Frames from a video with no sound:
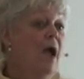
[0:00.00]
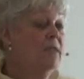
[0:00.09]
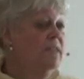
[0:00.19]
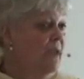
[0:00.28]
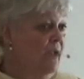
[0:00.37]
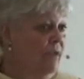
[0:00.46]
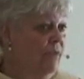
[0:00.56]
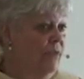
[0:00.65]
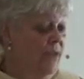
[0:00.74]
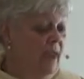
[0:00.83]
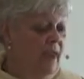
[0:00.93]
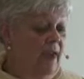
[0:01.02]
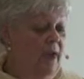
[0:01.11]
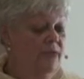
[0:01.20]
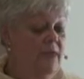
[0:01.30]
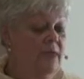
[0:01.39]
A second
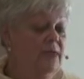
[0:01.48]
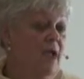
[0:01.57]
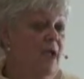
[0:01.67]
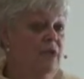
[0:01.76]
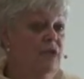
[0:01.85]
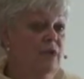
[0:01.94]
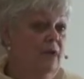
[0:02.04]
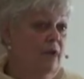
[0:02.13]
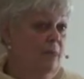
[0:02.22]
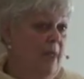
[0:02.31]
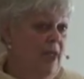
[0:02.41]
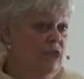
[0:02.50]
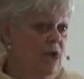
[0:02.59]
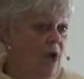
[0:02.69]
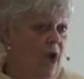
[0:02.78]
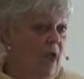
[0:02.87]
thing these ancient
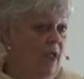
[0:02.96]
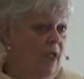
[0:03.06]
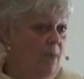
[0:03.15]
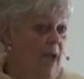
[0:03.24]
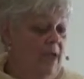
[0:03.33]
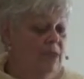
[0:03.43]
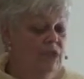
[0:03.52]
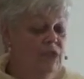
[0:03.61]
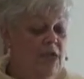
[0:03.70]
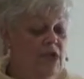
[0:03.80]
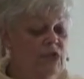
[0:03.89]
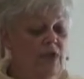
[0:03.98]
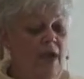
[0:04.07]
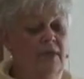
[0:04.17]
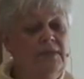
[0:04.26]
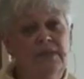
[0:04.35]
magi might teach
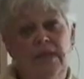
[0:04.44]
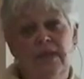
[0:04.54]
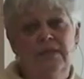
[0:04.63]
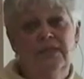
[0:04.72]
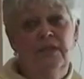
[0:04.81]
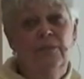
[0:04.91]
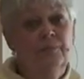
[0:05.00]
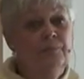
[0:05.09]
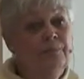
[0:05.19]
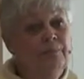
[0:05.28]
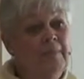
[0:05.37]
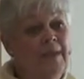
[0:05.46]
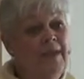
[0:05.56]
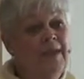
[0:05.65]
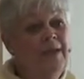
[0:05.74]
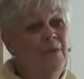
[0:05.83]
us is
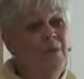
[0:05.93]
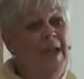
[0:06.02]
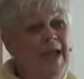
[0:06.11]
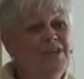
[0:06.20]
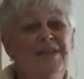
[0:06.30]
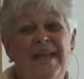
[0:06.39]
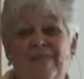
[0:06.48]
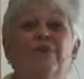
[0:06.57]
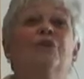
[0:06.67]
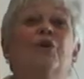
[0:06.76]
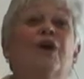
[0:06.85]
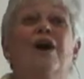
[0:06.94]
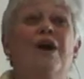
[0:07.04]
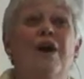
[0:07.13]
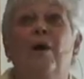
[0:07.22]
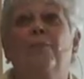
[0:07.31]
we actually have to look
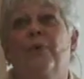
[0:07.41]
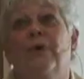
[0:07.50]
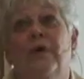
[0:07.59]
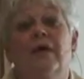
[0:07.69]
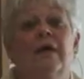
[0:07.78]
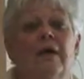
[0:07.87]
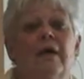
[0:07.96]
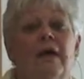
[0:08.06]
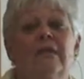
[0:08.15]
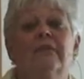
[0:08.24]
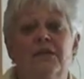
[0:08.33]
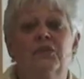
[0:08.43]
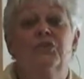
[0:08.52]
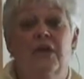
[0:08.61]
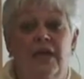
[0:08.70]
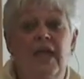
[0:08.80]
up, at
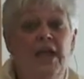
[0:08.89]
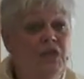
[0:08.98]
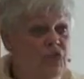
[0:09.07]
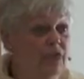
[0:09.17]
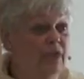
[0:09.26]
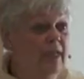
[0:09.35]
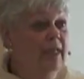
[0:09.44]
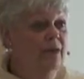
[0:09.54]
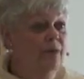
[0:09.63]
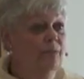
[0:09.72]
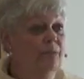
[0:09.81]
least occasionally.